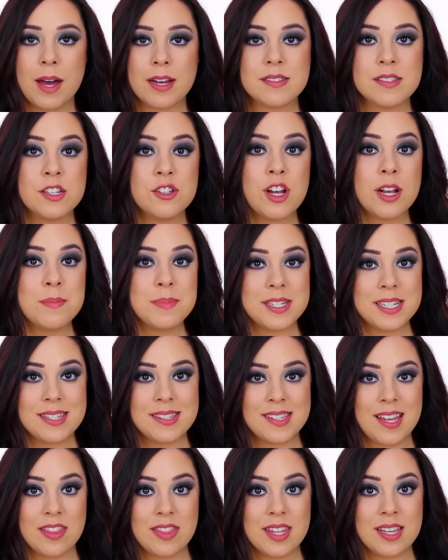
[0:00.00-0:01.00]
BoxyCharm
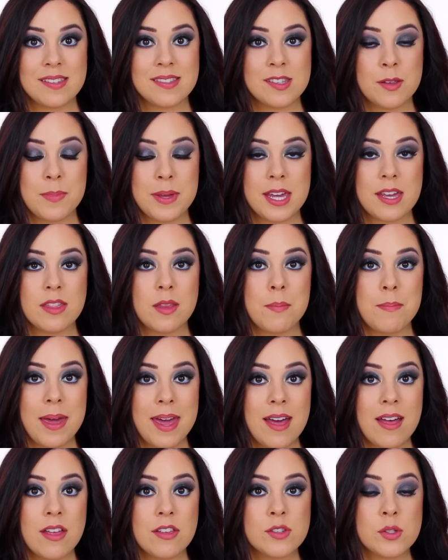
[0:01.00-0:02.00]
did send these to me in the
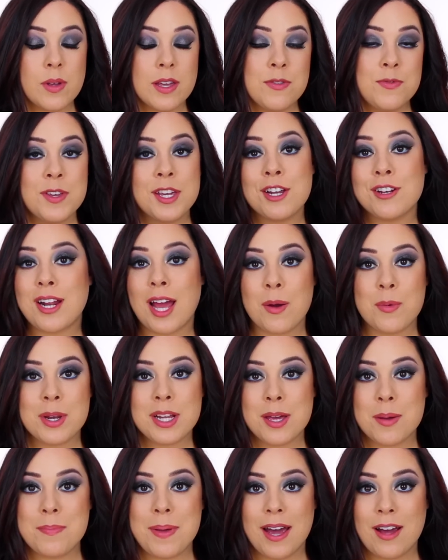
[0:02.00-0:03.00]
mail, so I figured I
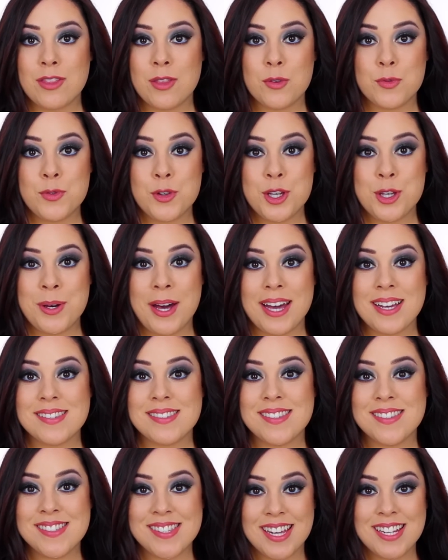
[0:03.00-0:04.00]
would compare them for you
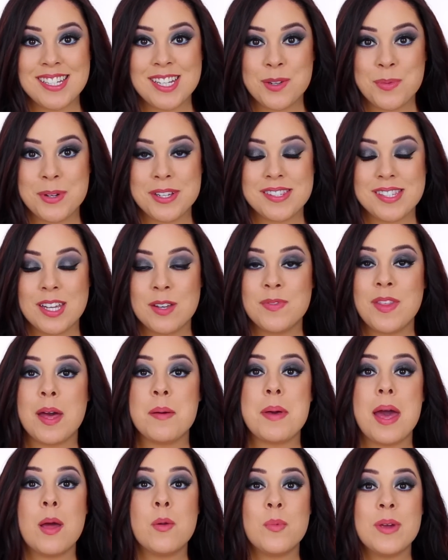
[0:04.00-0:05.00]
guys since I did receive
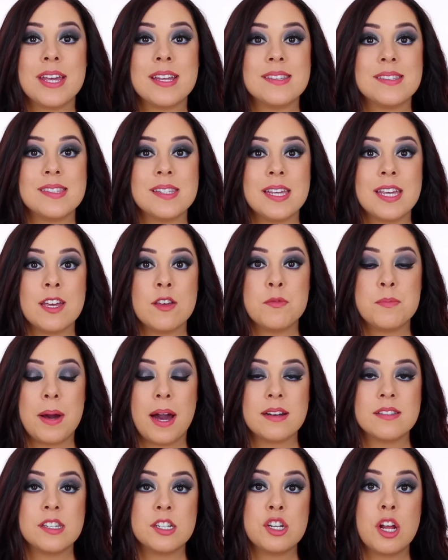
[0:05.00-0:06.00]
them, and we can see if
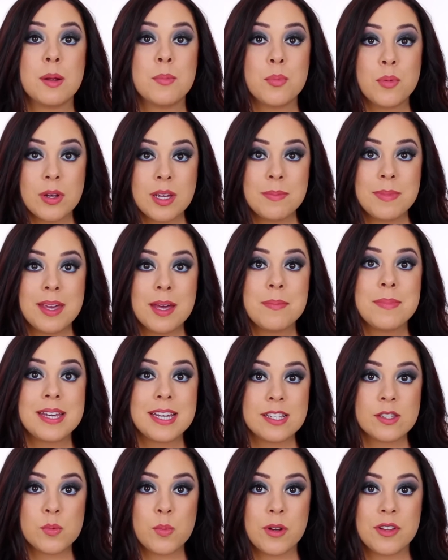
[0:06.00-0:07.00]
Boxy BoxyCharm Premium
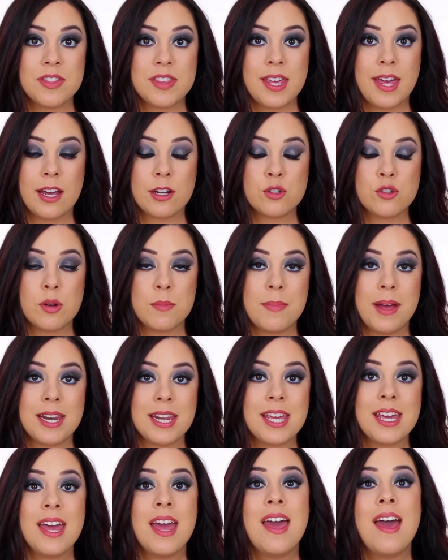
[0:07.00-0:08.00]
is worth the extra
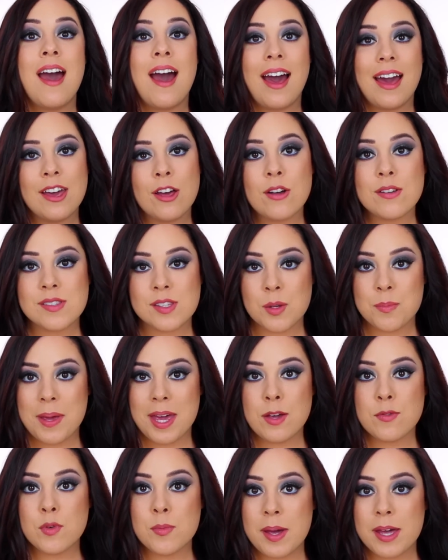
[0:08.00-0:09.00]
money. I also
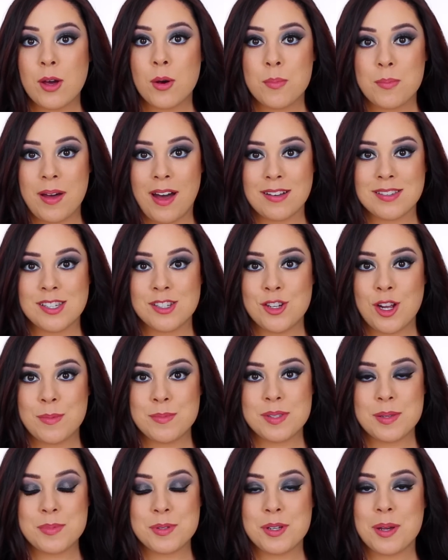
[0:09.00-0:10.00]
pay for my own
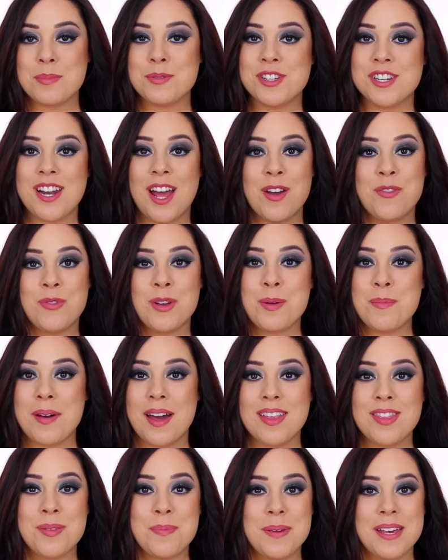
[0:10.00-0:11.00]
BoxyCharm subscription every
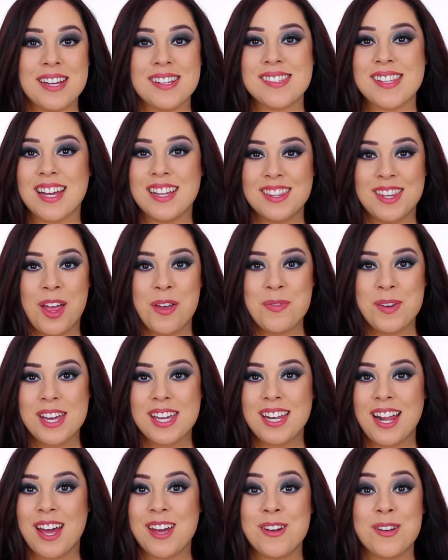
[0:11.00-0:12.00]
month because I love
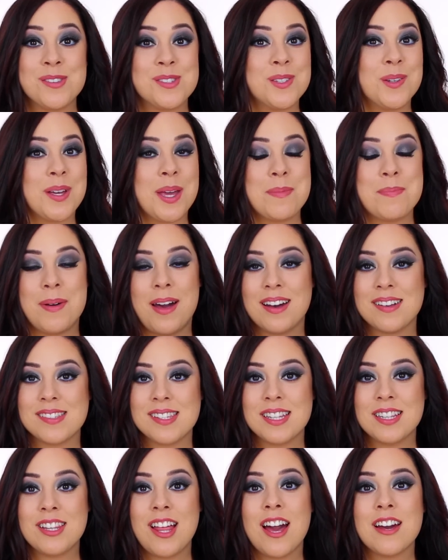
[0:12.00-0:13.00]
it. I also get
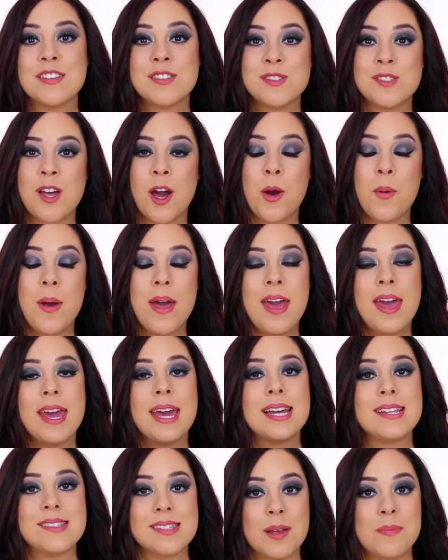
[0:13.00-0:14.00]
Boxy Lux, so
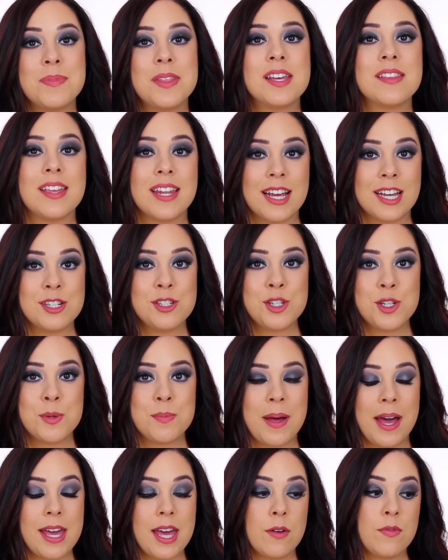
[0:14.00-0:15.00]
it's something that I do
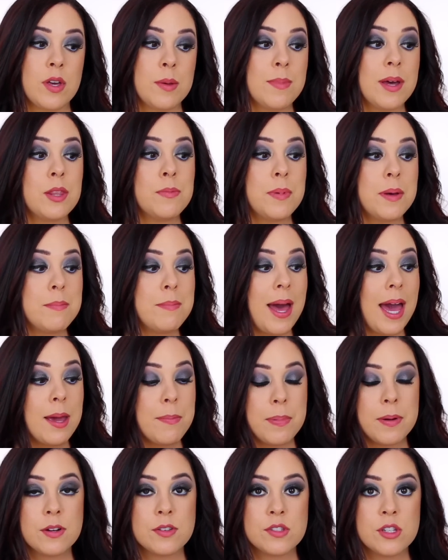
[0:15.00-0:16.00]
buy every month, but my
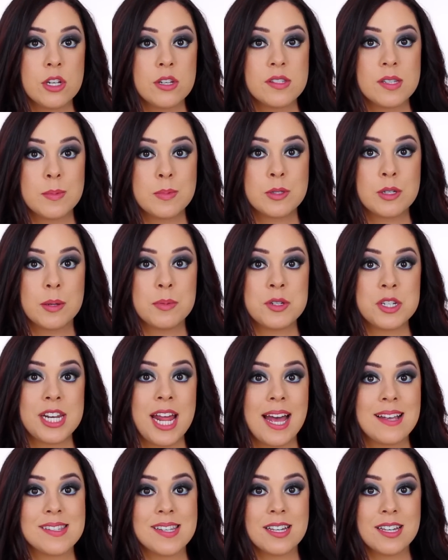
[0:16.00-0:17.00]
personal subscription
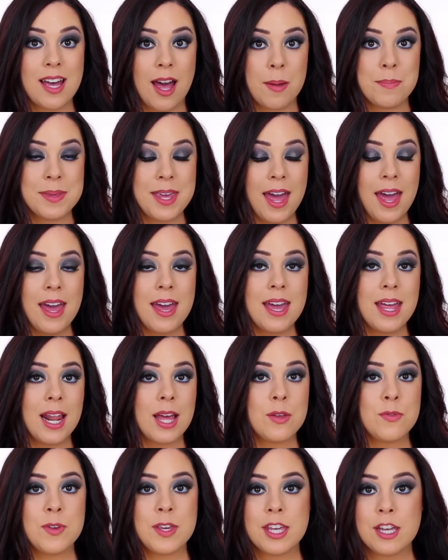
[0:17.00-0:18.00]
hasn't come yet, and
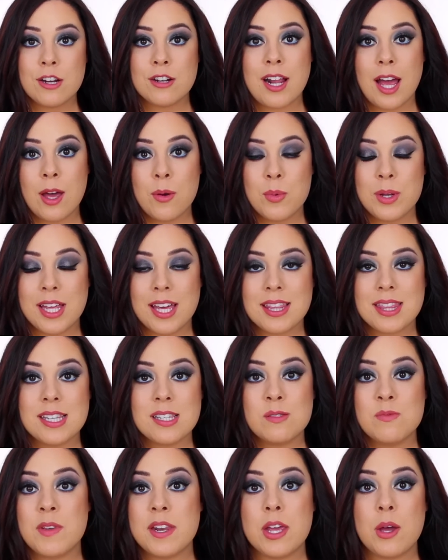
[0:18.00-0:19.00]
I figured I would get
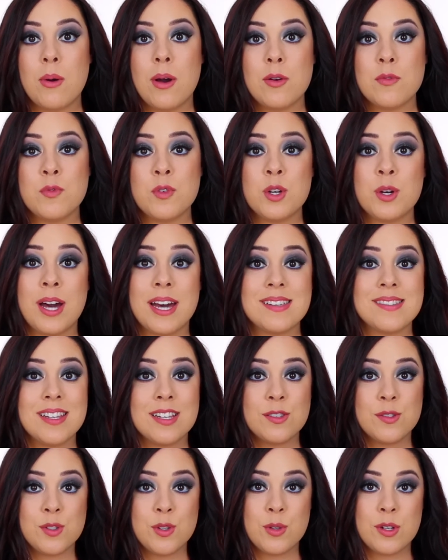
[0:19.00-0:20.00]
this video up for you guys
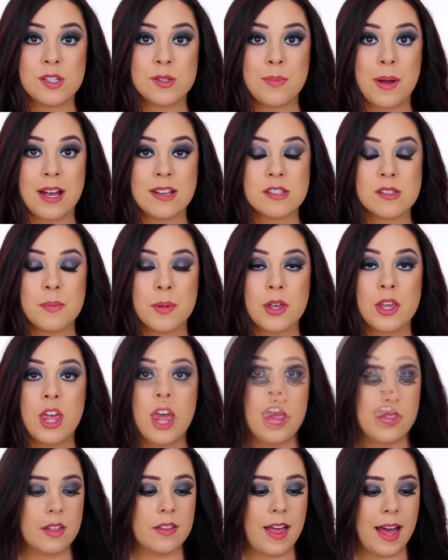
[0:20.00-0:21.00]
as soon as possible.
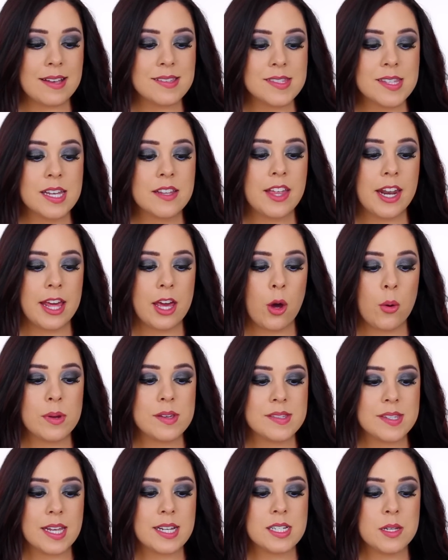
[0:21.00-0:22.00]
The last thing that I
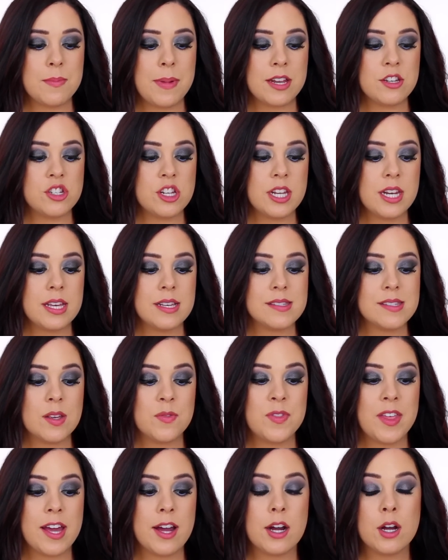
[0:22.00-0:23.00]
always like to mention is
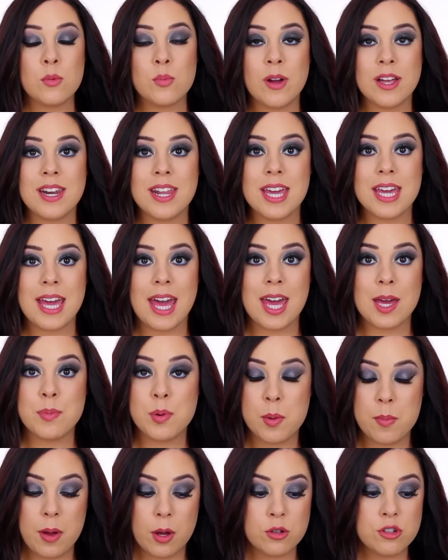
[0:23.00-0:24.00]
if they are running a
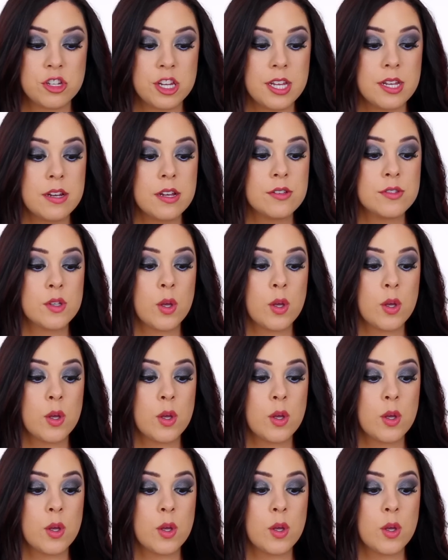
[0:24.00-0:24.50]
promotion.